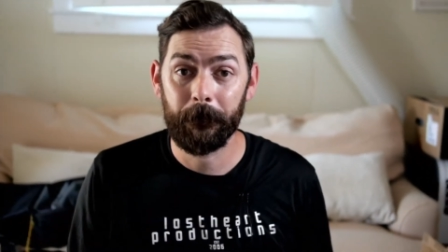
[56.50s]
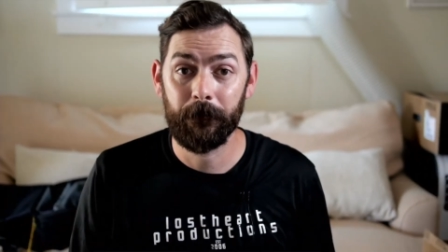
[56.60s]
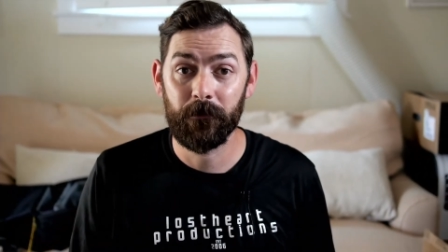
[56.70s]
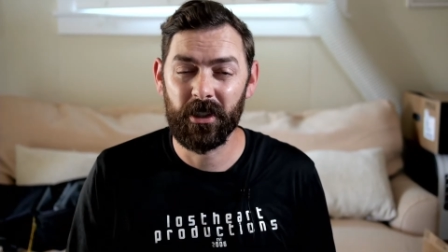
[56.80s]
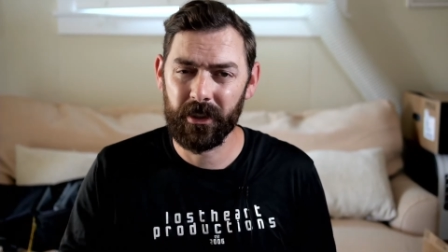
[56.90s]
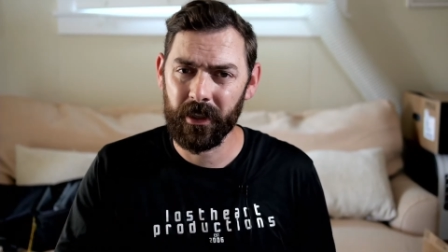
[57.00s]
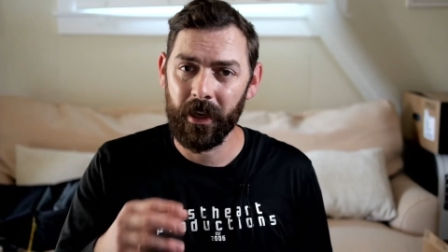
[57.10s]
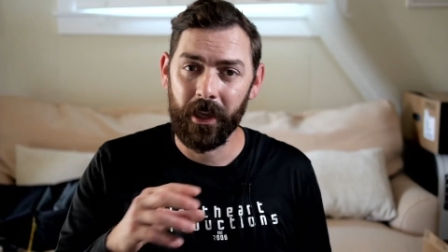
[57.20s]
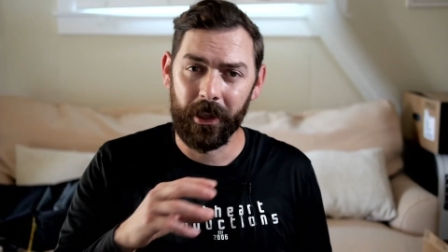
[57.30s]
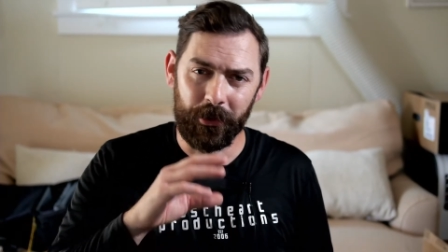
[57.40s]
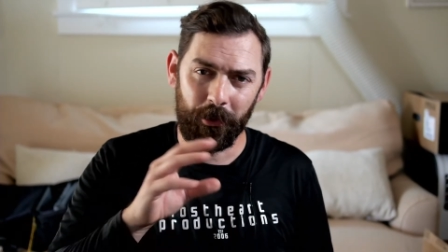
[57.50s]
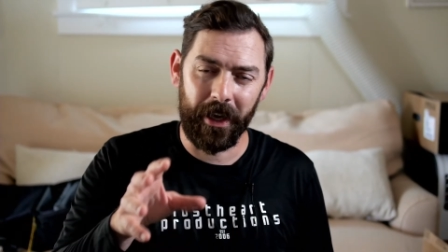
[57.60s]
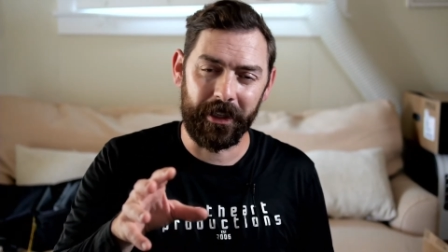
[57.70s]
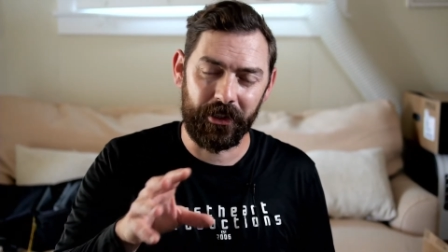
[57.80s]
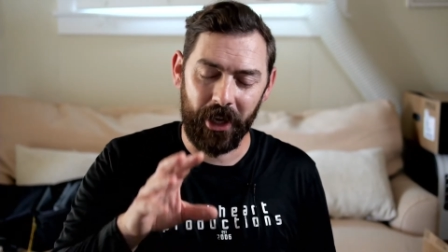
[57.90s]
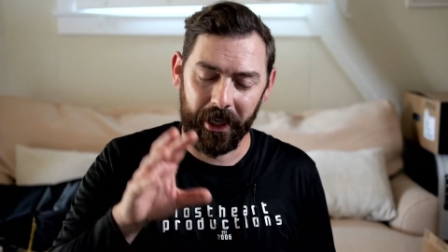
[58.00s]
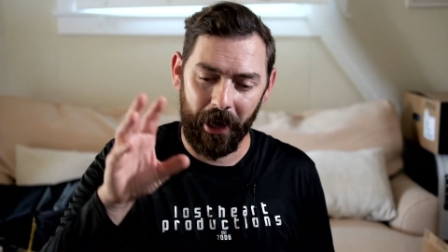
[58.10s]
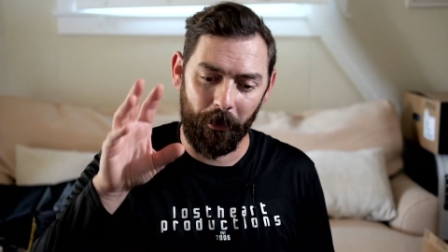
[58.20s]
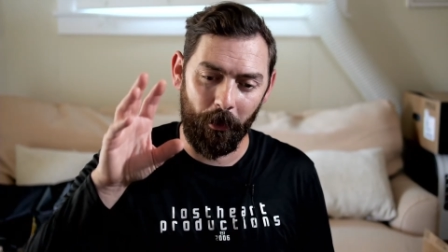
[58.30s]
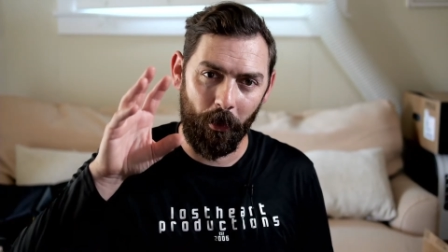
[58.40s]
So let's go ahead and check
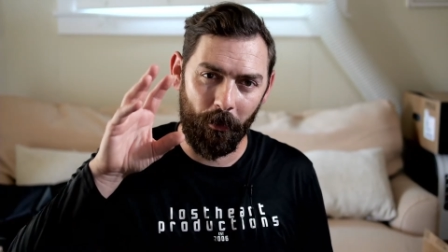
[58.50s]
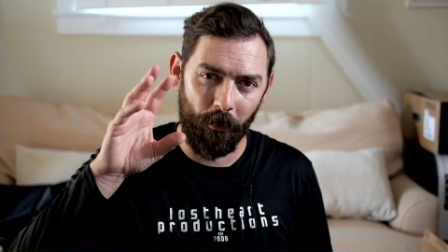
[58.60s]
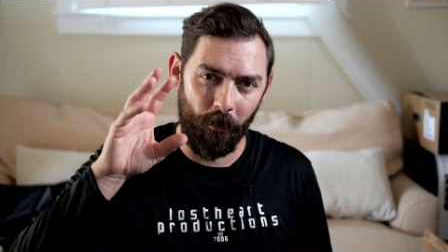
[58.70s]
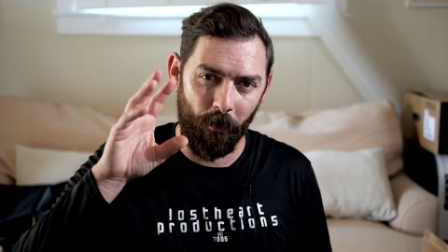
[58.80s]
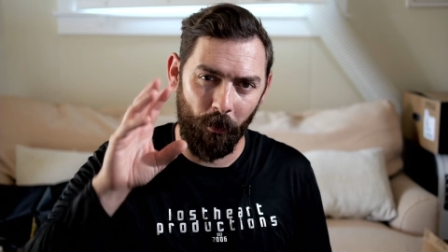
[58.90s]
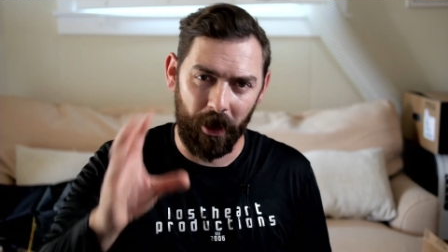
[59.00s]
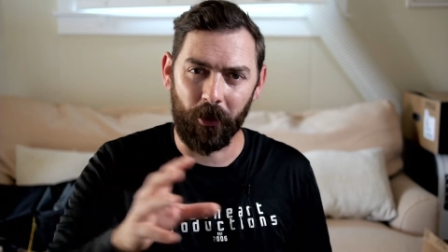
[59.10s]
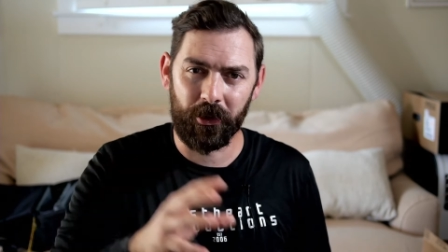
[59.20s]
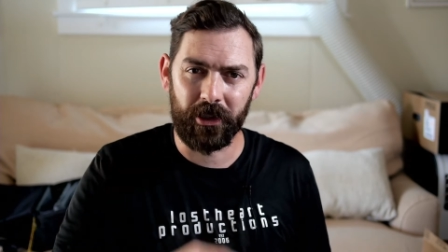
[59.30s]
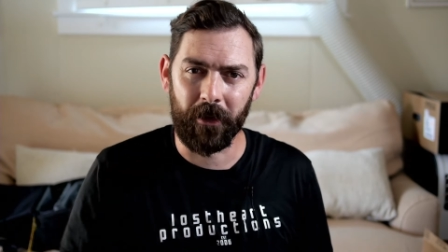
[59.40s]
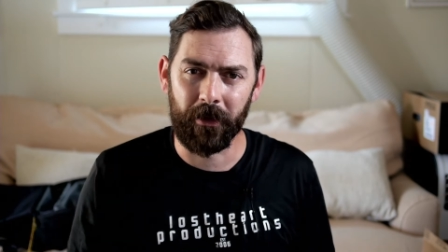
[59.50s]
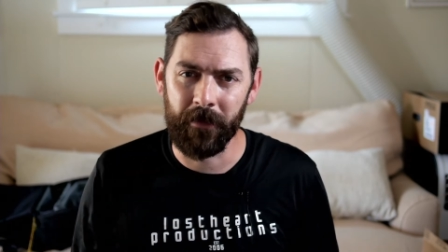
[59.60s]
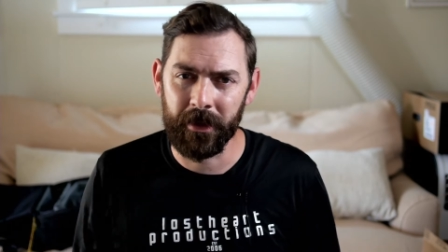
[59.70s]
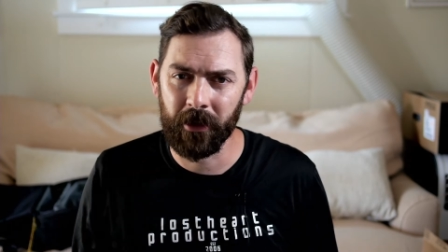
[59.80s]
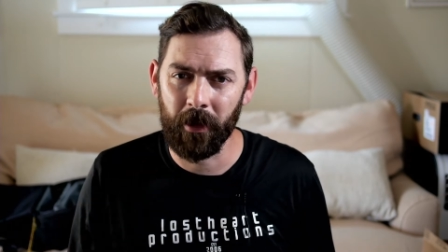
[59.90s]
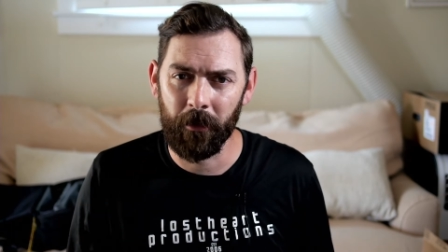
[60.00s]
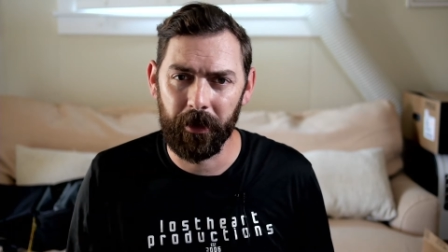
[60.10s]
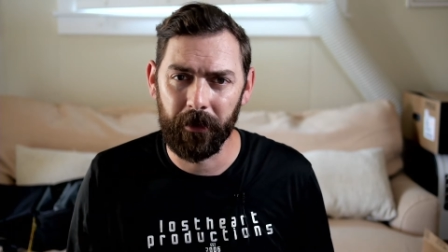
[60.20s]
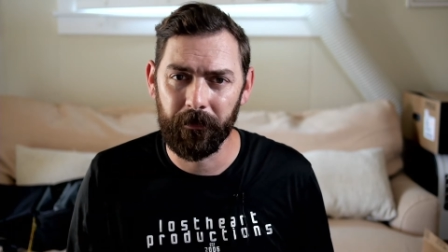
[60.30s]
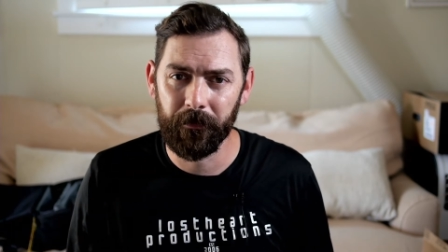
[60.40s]
out what it looks like when I'm messing around with
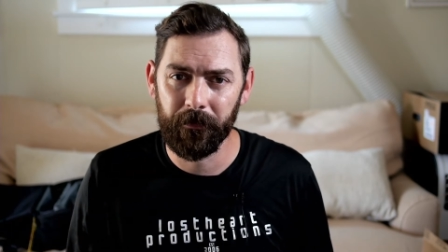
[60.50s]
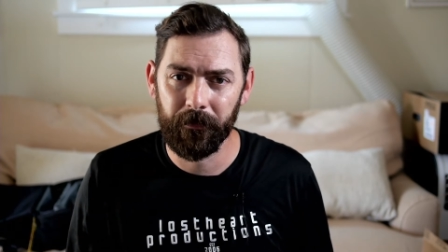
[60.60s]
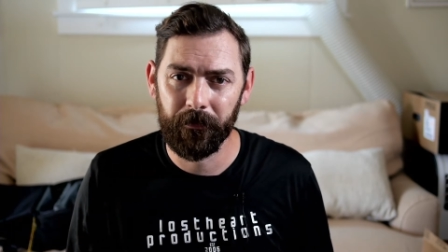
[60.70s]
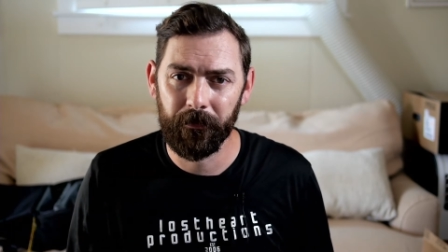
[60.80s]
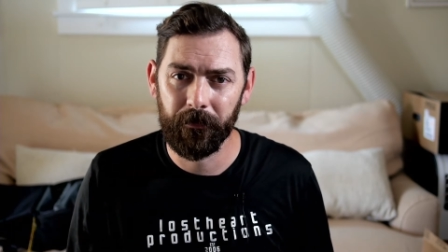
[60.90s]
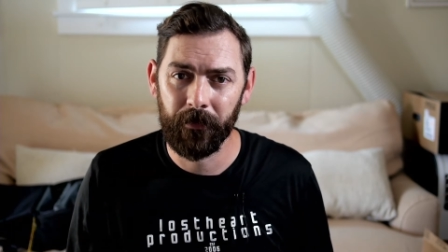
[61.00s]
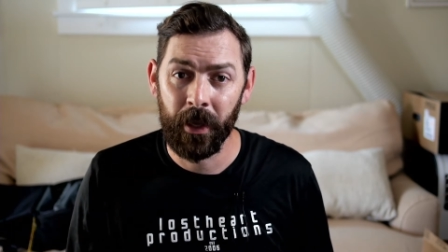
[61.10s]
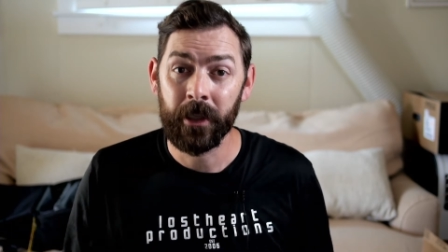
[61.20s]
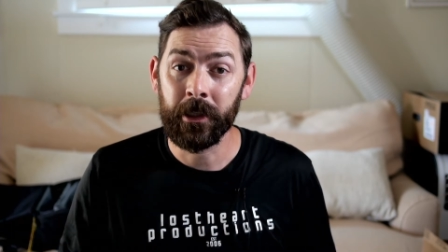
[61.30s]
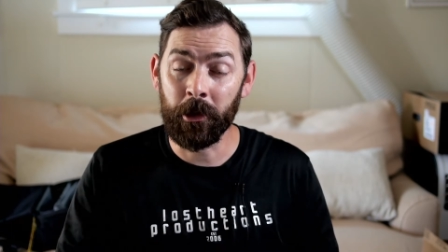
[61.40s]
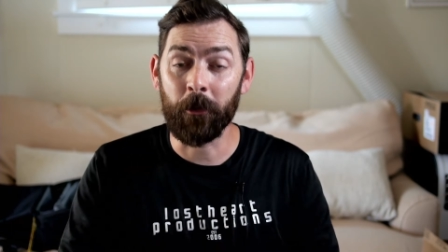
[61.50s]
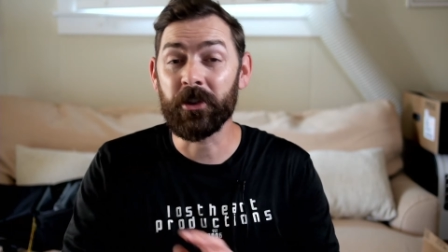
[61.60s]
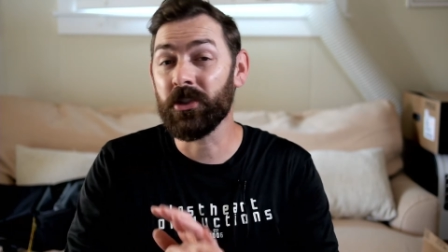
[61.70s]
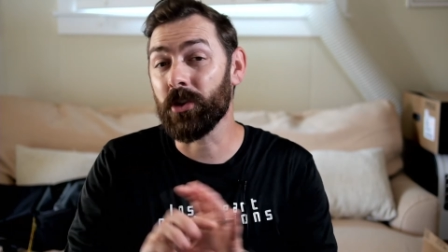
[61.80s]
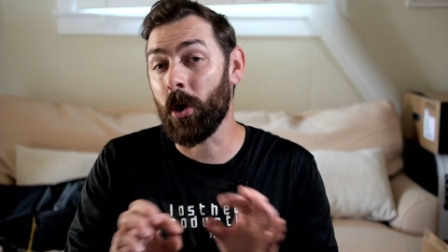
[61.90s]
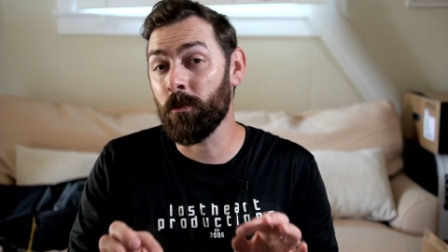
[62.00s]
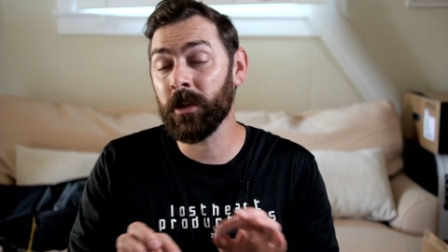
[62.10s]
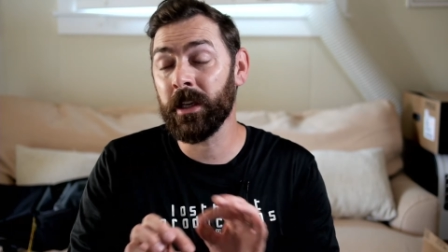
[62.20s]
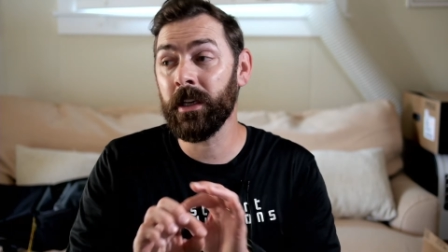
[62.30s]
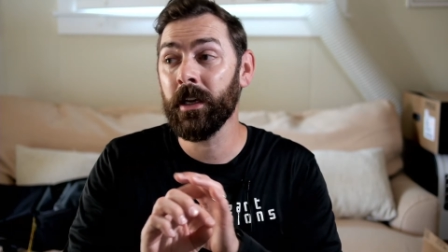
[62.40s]
it. Now note, this is
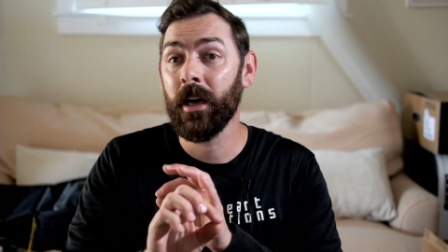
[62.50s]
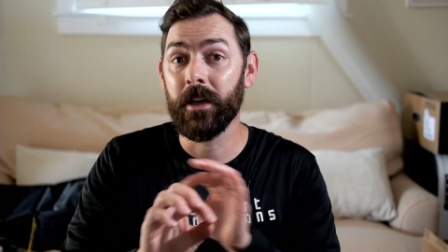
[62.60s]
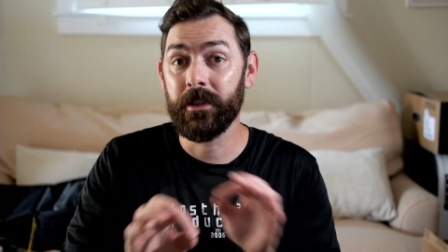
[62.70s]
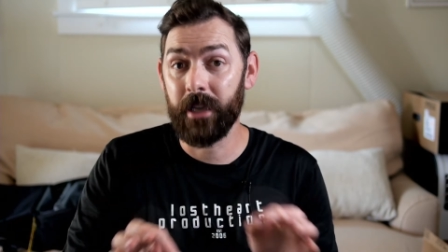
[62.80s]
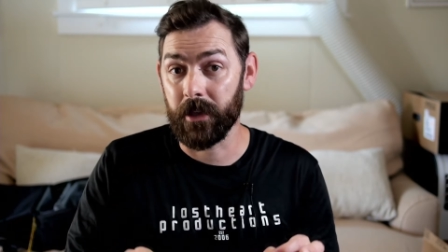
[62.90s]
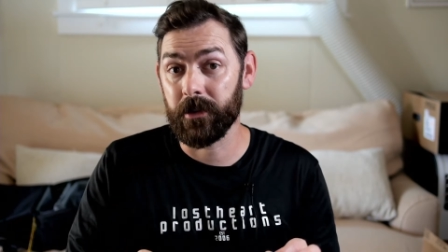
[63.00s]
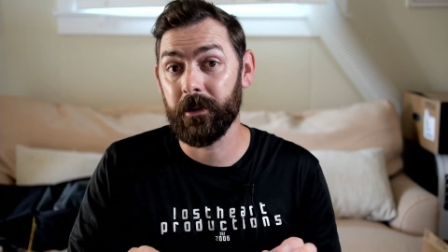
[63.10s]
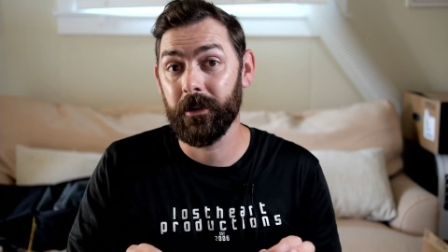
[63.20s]
only a test.